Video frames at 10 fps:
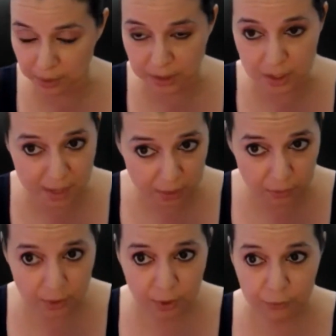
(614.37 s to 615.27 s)
a
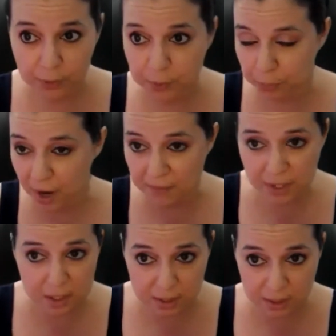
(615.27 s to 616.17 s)
email from your
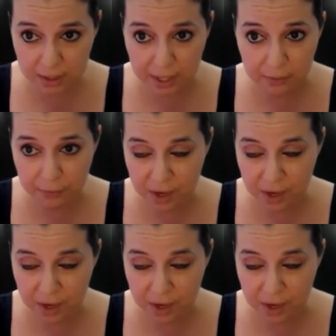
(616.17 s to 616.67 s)
private email account.